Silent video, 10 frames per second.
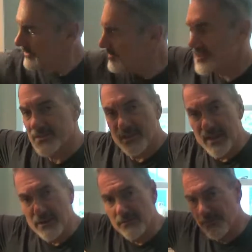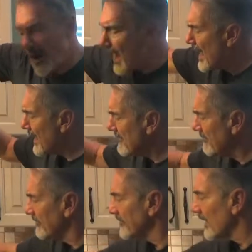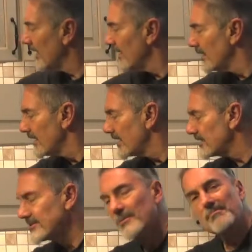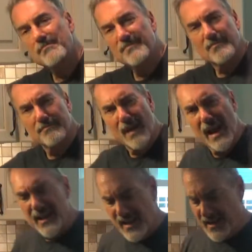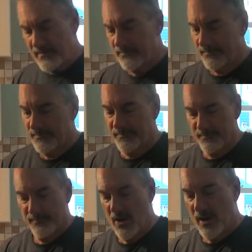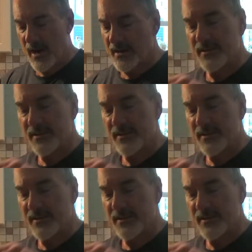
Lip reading: This is like your frying. It's your baking. All right?